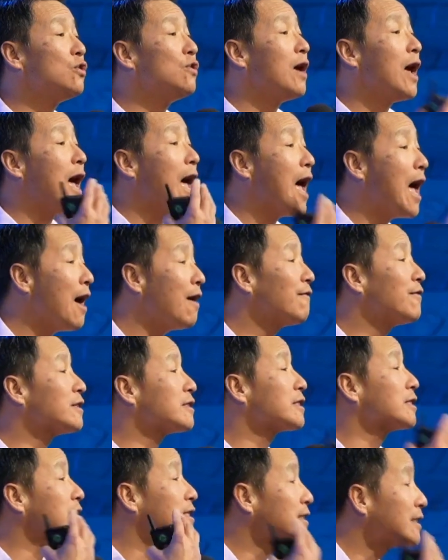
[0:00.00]
have
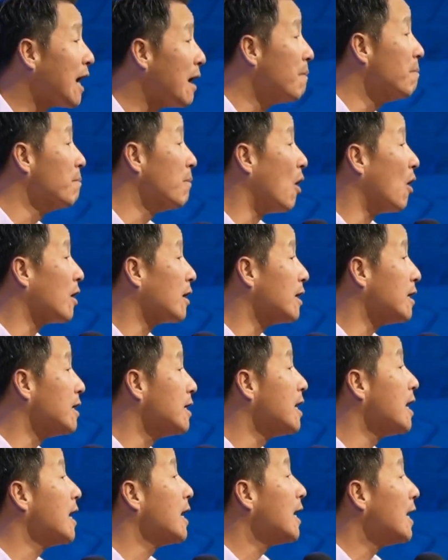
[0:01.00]
somebody
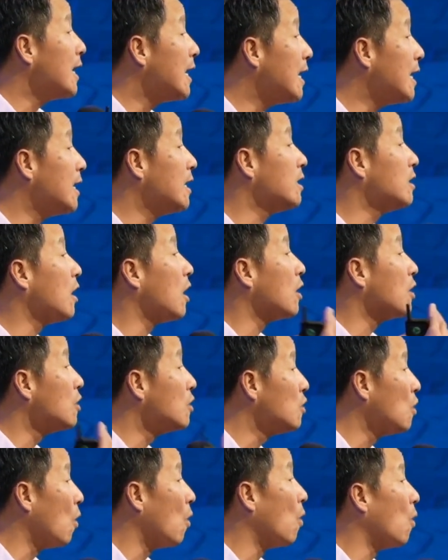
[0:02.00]
in
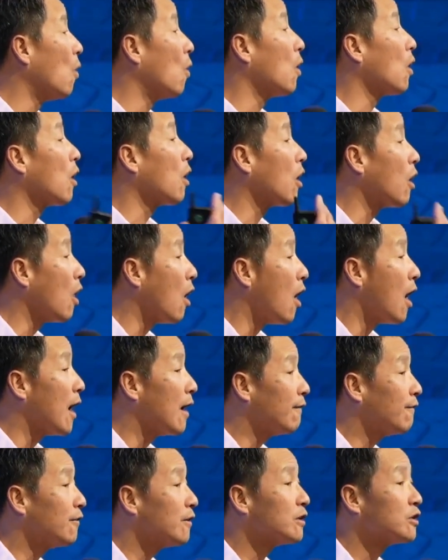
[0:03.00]
your
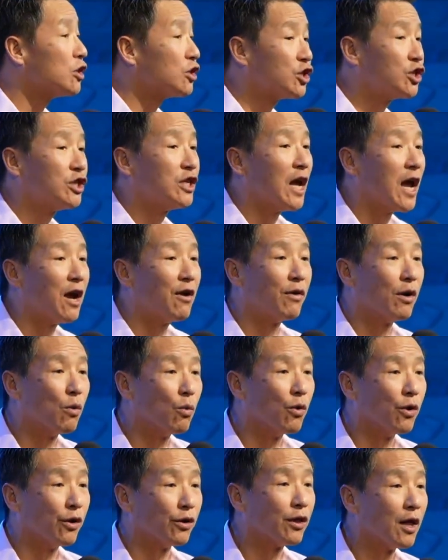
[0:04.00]
life to share it
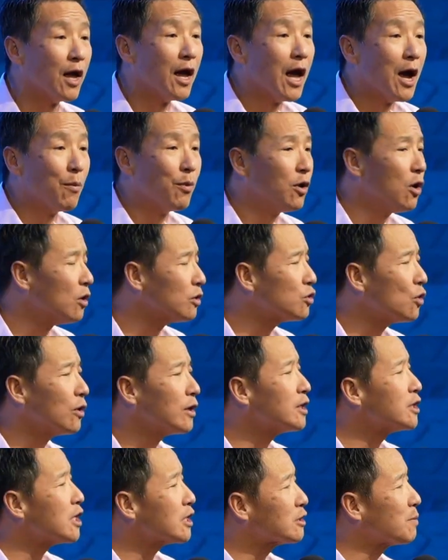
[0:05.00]
with? And we're not
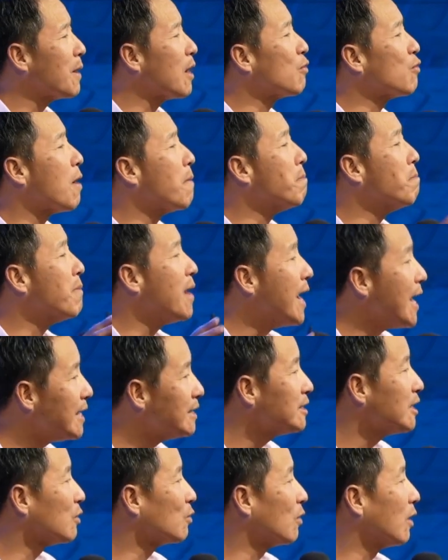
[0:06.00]
talking just about
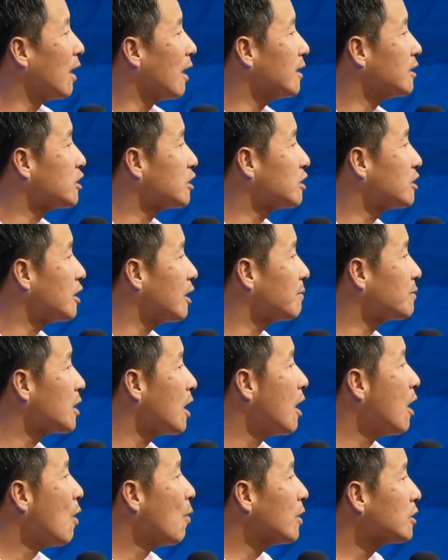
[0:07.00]
romantic relationships.
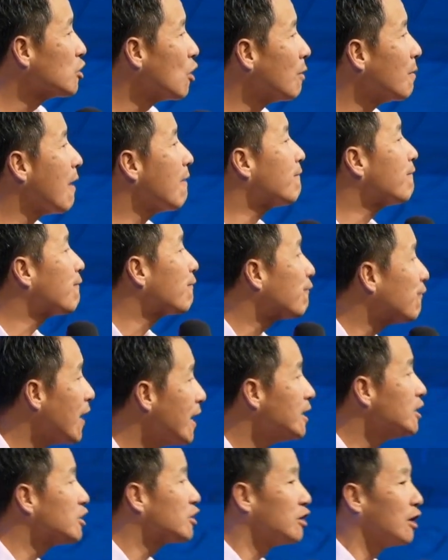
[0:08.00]
We're talking about
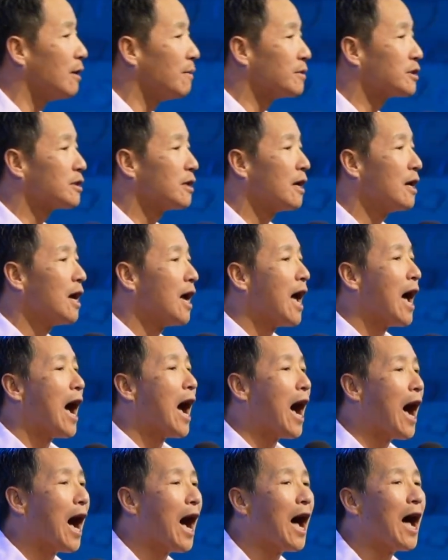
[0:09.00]
friendships.
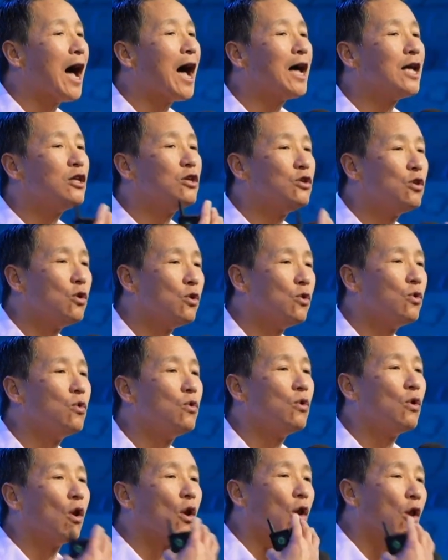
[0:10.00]
Are
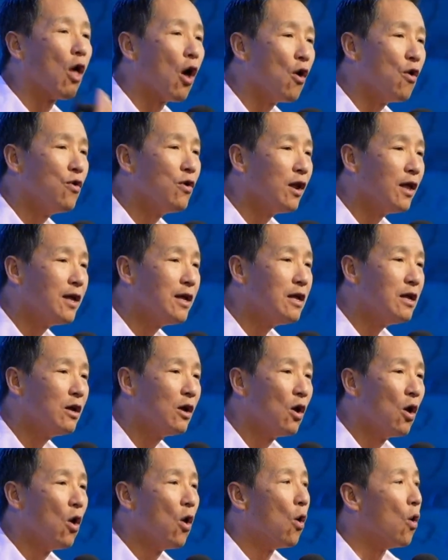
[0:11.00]
you lonely
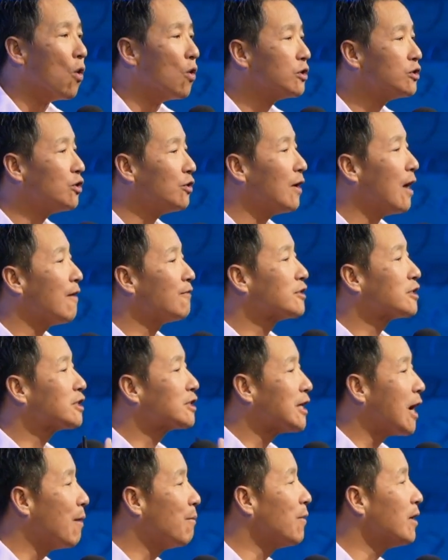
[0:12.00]
or do you have
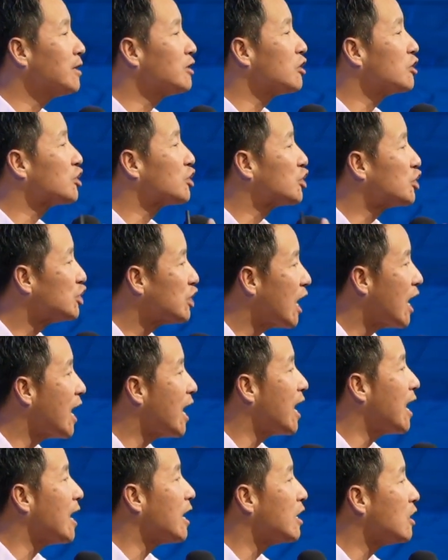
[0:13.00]
someone to
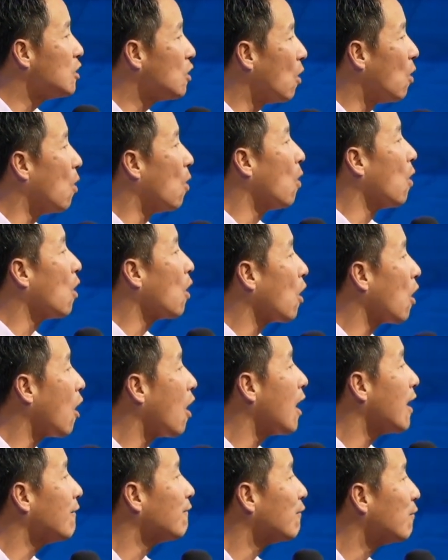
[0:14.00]
share your
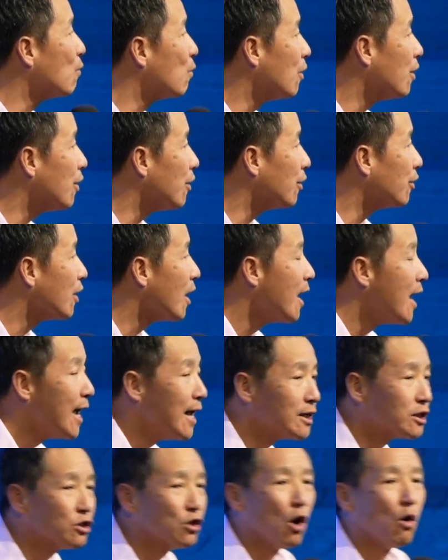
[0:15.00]
life with?
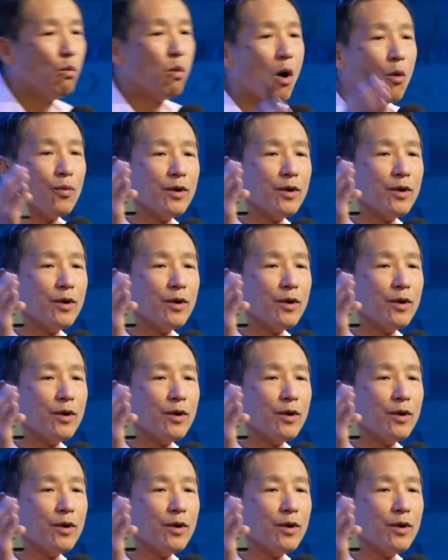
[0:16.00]
It's not what we